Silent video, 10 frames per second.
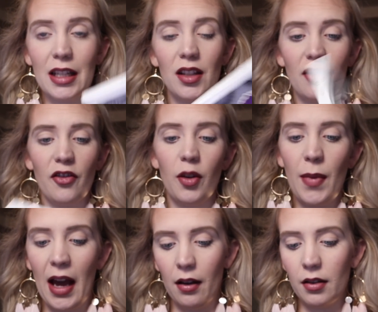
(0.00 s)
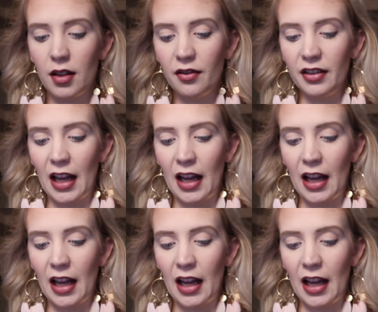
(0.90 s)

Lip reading: These are from House of